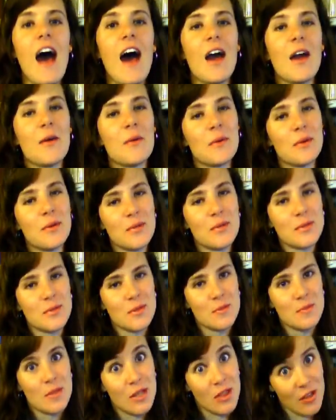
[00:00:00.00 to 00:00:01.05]
our readers
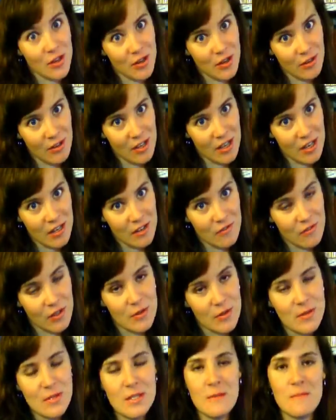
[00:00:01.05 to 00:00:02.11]
would be thoroughly
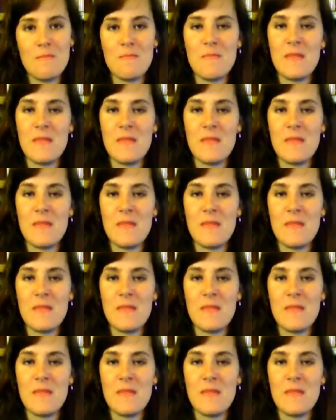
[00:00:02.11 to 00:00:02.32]
confused.